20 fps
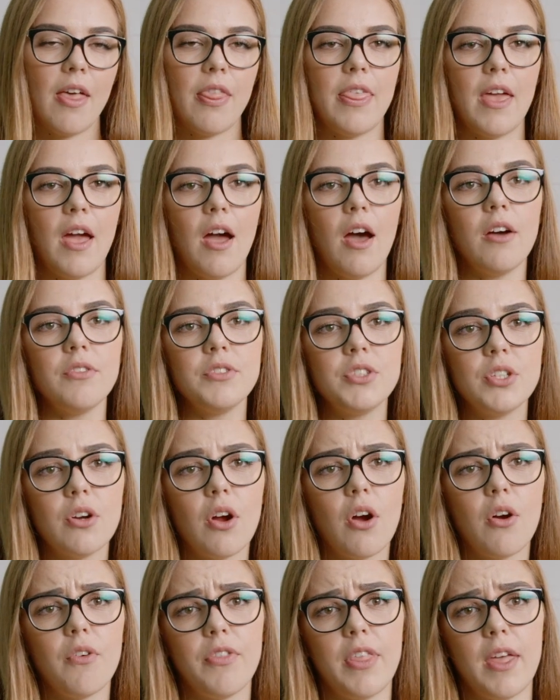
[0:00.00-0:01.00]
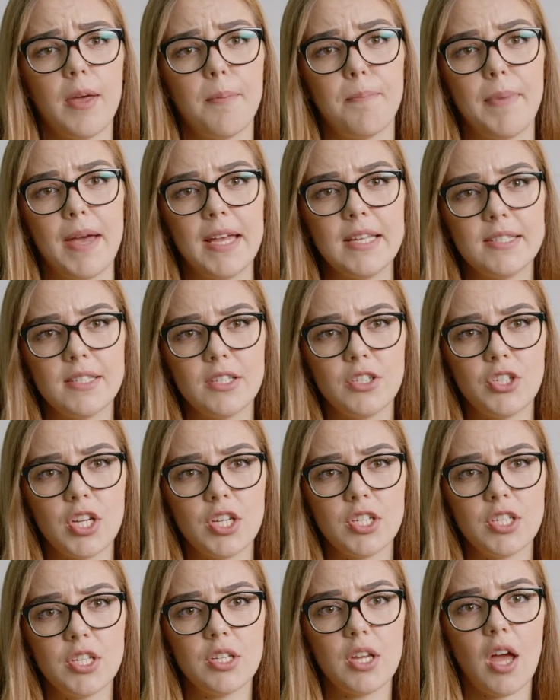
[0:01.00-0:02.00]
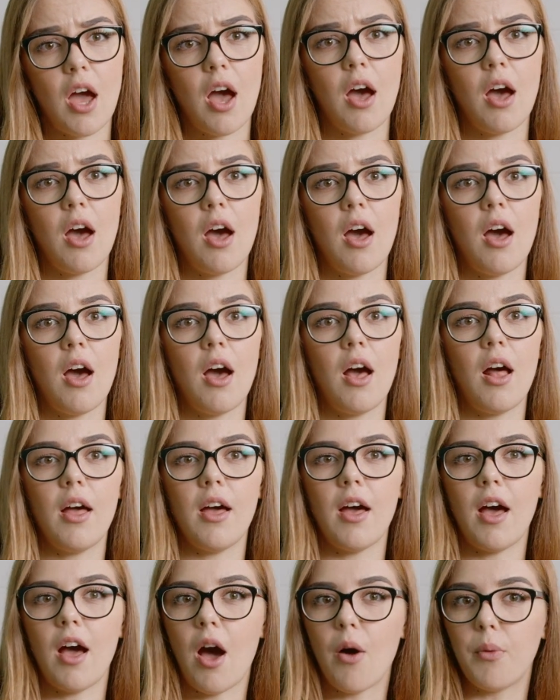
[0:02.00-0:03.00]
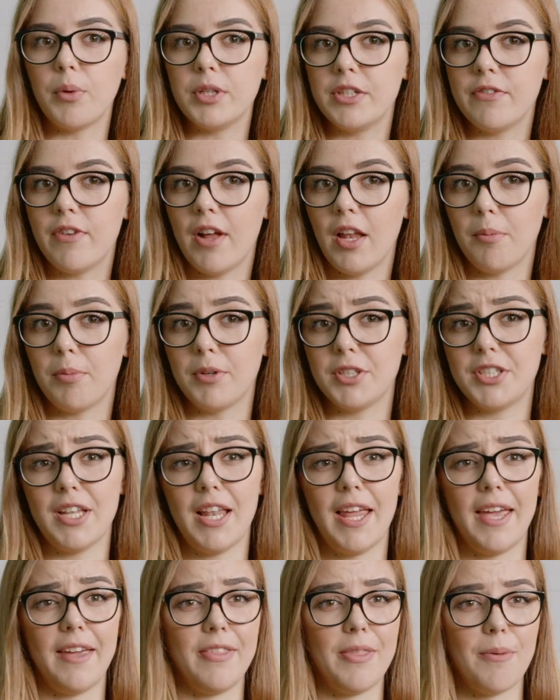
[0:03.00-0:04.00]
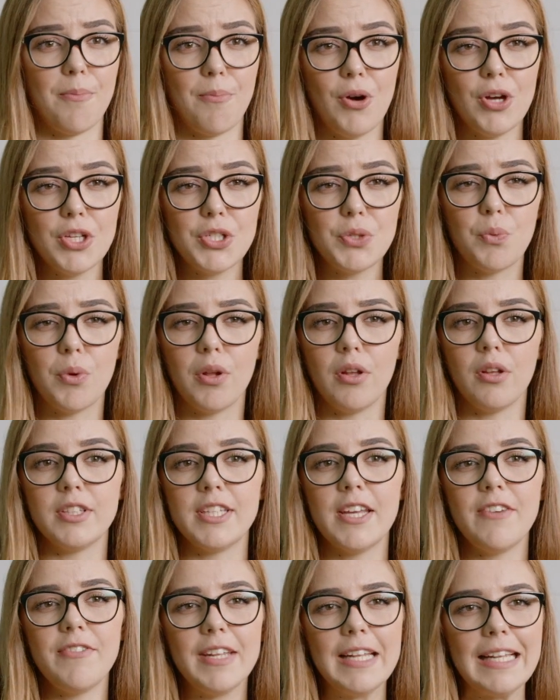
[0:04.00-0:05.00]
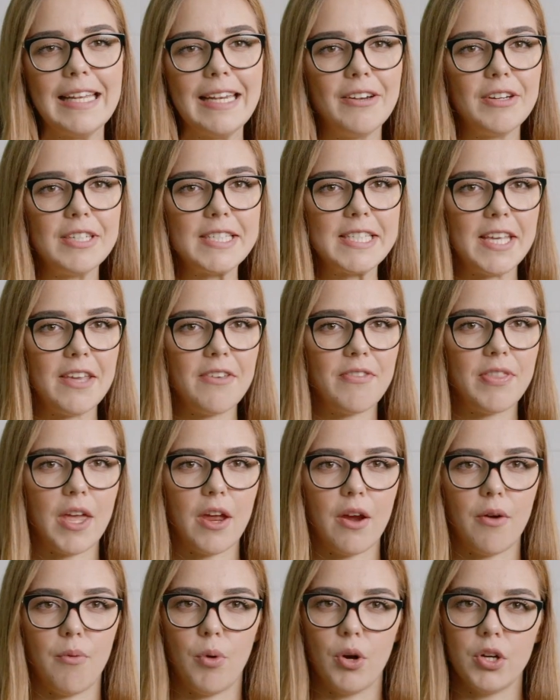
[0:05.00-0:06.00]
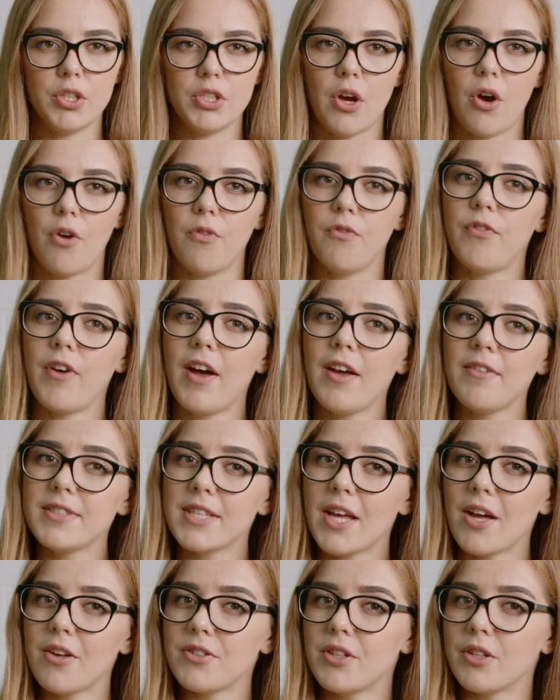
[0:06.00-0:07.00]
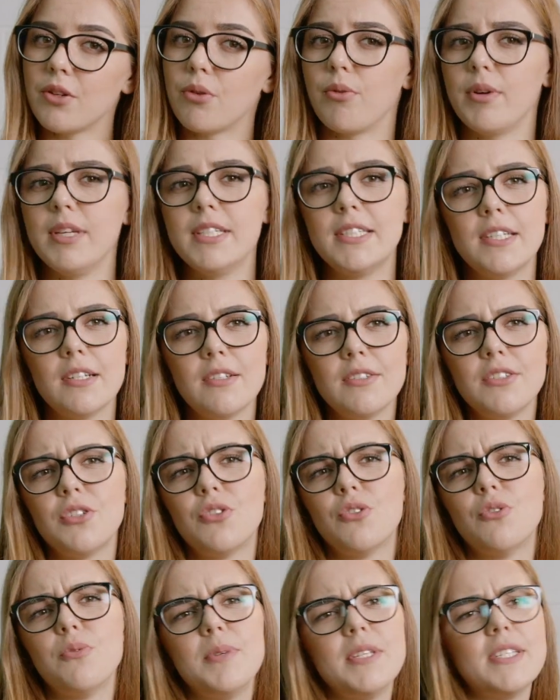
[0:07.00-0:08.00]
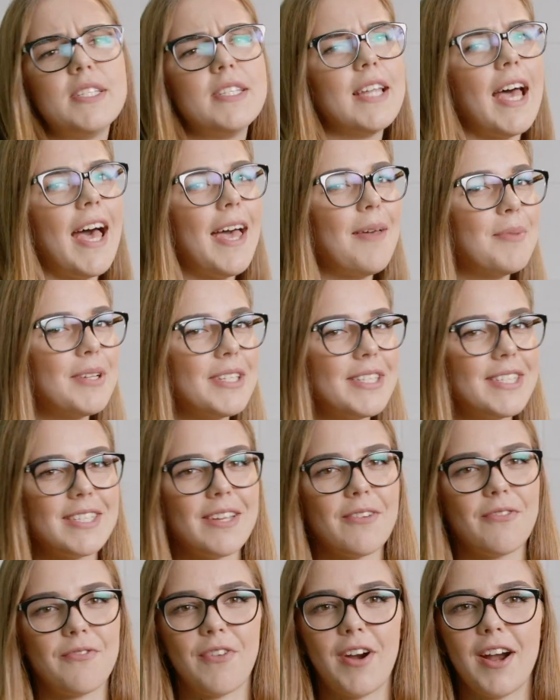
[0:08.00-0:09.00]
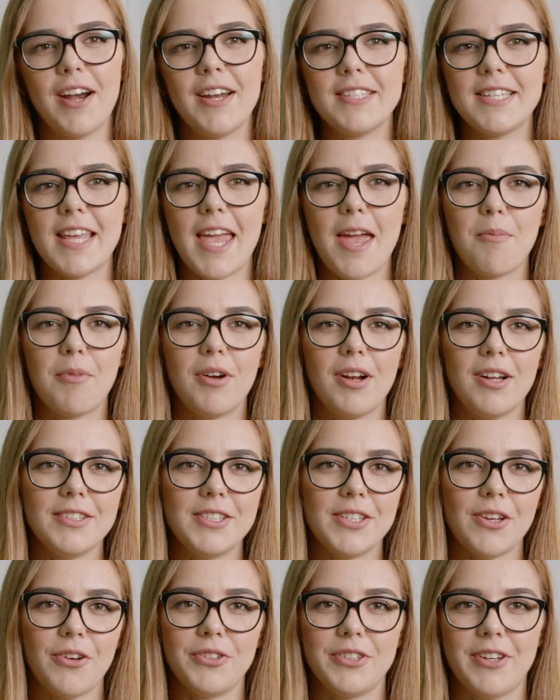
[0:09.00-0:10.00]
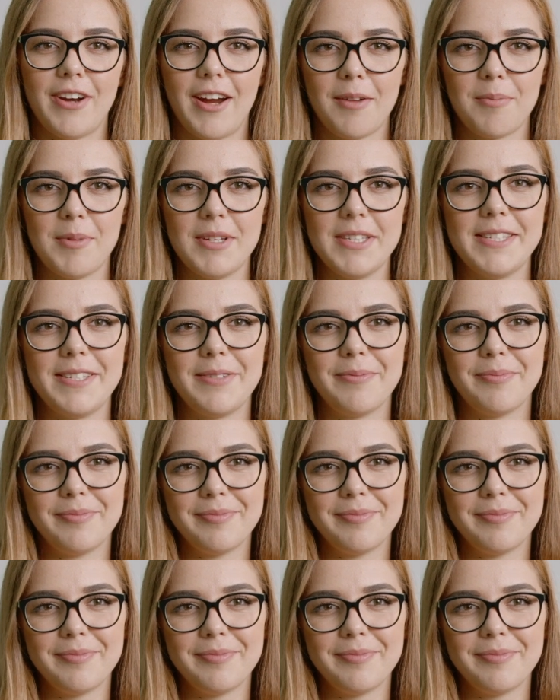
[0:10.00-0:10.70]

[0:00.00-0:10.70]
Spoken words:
The author of the best suggestion our developers like the most will definitely receive the award of 5,000 crystals, rubies, diamonds, sapphires, emeralds or drachmas.